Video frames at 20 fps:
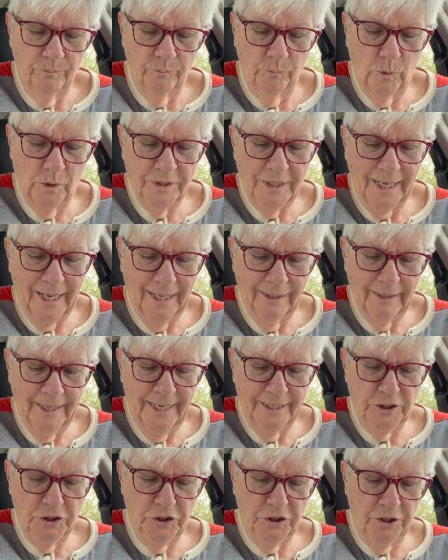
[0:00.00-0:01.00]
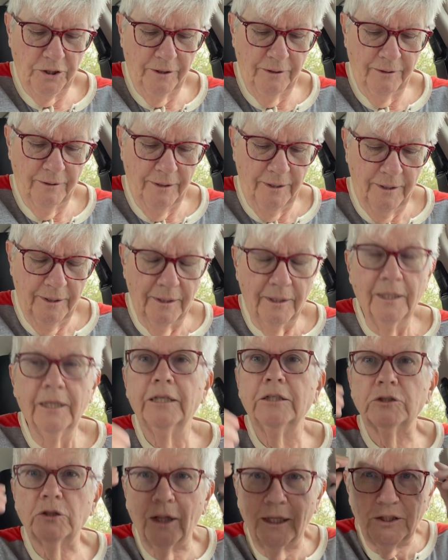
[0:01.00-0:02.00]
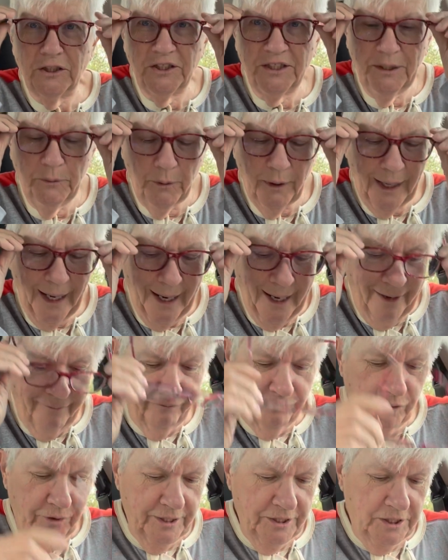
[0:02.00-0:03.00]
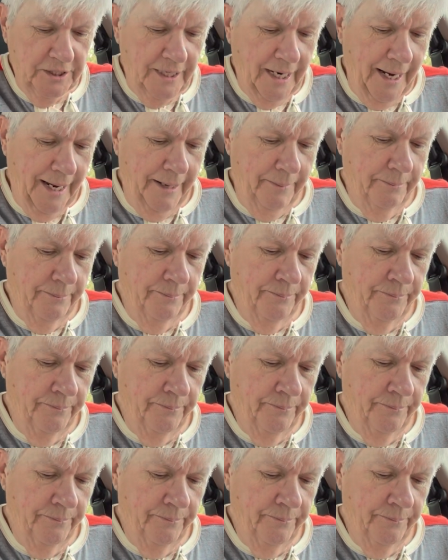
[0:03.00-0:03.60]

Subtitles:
ones I got last year. So let's see what I got for this time.